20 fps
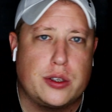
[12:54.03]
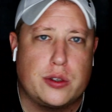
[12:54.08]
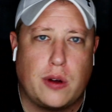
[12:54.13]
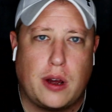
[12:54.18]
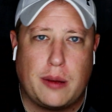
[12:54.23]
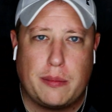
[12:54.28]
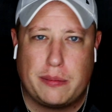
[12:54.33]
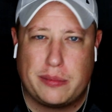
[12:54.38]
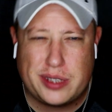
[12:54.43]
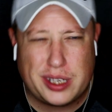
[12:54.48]
So
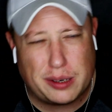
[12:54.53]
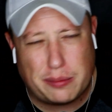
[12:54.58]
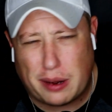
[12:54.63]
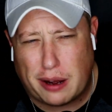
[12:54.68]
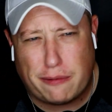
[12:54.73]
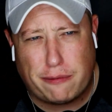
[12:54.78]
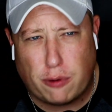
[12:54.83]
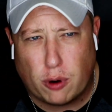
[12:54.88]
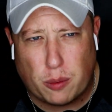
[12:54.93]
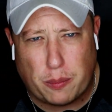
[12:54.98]
I did
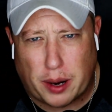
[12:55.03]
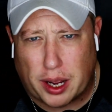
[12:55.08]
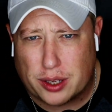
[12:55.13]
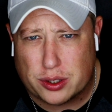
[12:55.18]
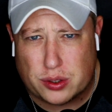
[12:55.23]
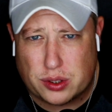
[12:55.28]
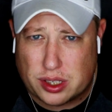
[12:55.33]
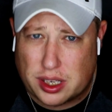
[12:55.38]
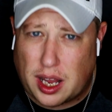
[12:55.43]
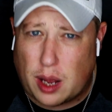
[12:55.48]
about 4
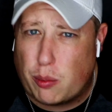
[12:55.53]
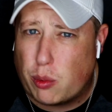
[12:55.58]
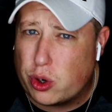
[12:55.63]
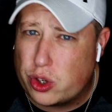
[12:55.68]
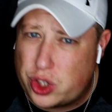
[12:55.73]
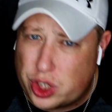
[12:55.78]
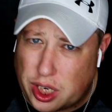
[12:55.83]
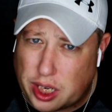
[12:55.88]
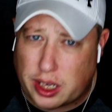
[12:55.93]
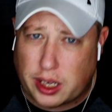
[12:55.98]
pounds. So it's a lot more
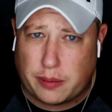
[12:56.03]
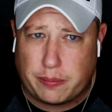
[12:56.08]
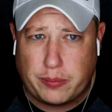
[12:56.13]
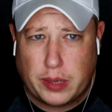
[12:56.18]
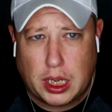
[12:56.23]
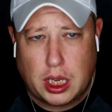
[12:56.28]
chicken,